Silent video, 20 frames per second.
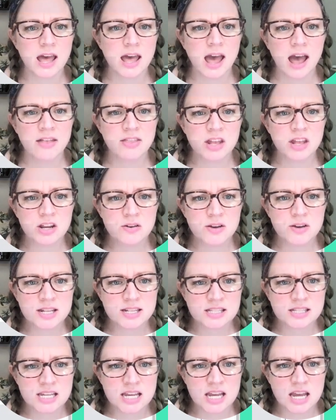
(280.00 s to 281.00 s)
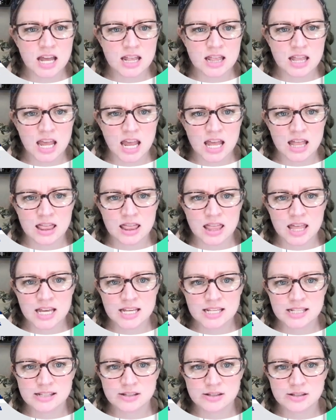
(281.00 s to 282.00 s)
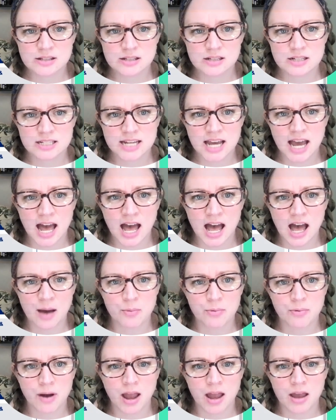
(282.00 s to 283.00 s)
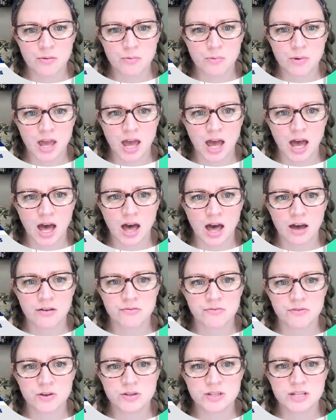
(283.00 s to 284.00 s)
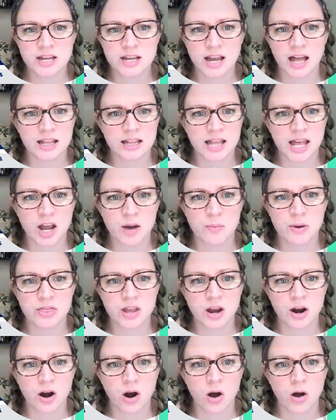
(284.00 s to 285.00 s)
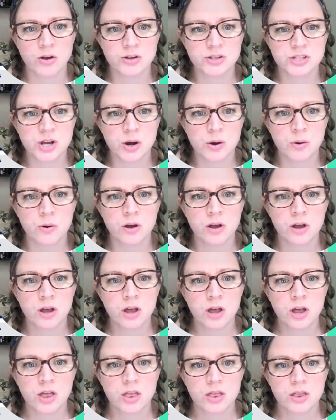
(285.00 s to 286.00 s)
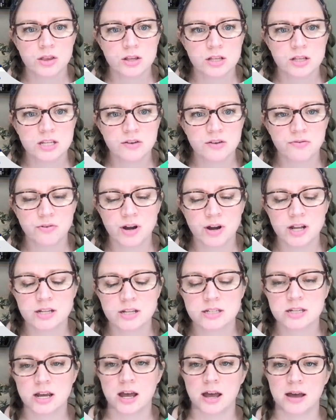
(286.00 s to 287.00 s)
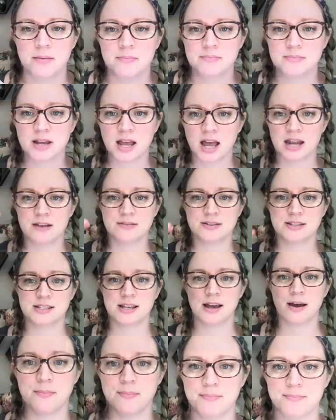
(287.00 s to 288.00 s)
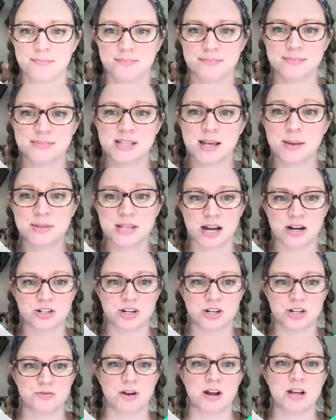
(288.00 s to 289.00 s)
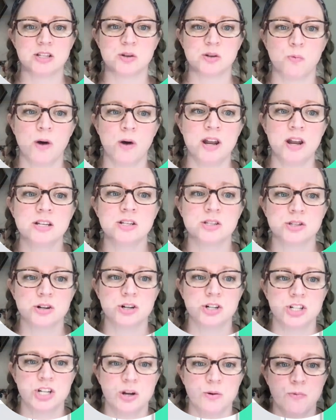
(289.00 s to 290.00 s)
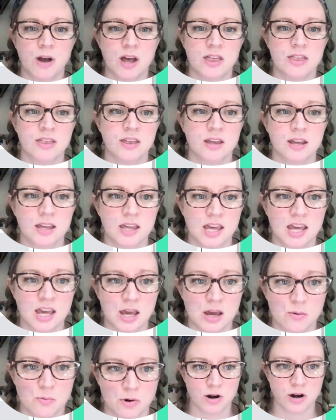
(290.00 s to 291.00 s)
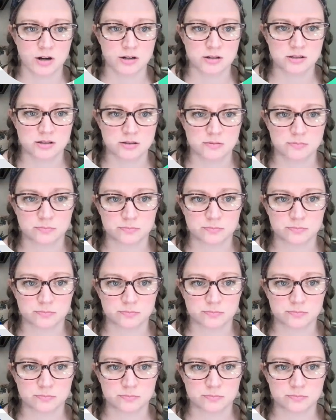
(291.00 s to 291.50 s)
And then you can see in this tab, right, we have using Galileo, but there are also different kind of subsections, right? So one is searching with keywords.